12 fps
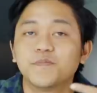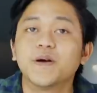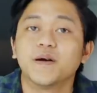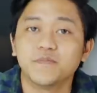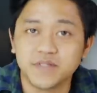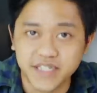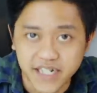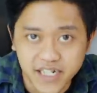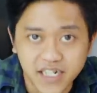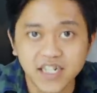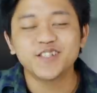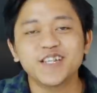
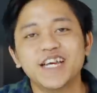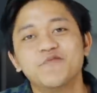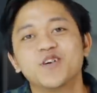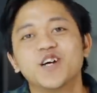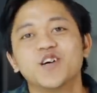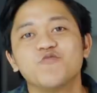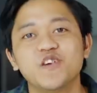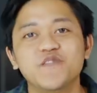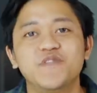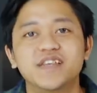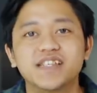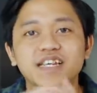PUBG. Today we're gonna
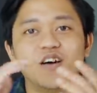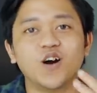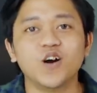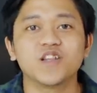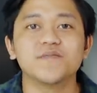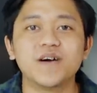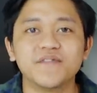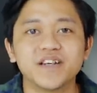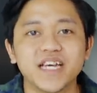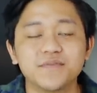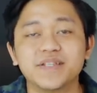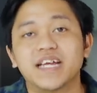revisit all the Marvel
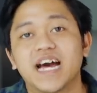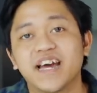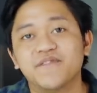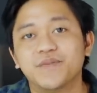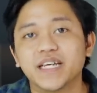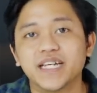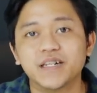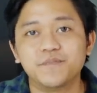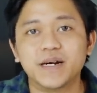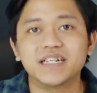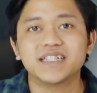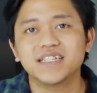games that I have played in the
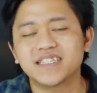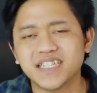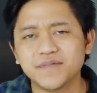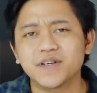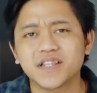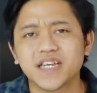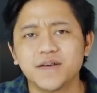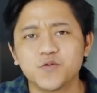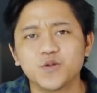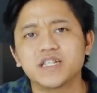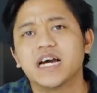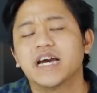past and some other games
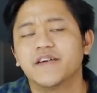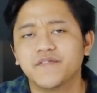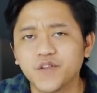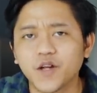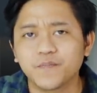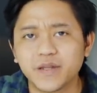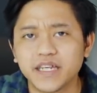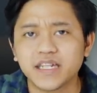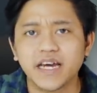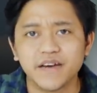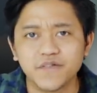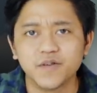which I have not played
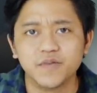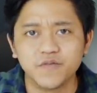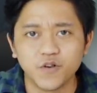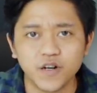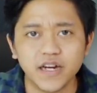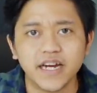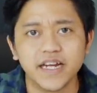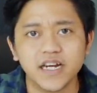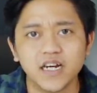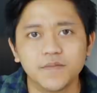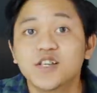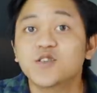ever before. And
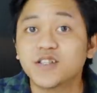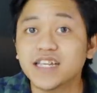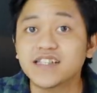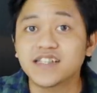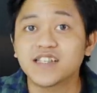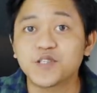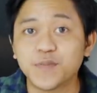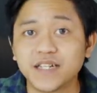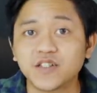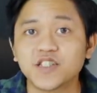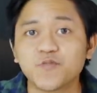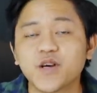um, so this is a
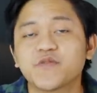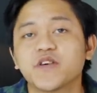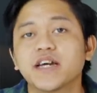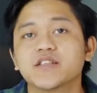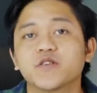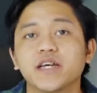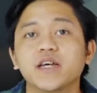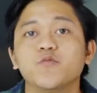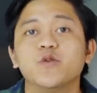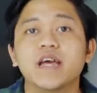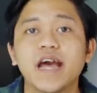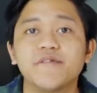special surprise for you guys, okay?
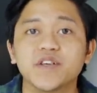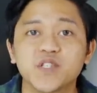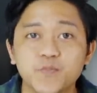We have a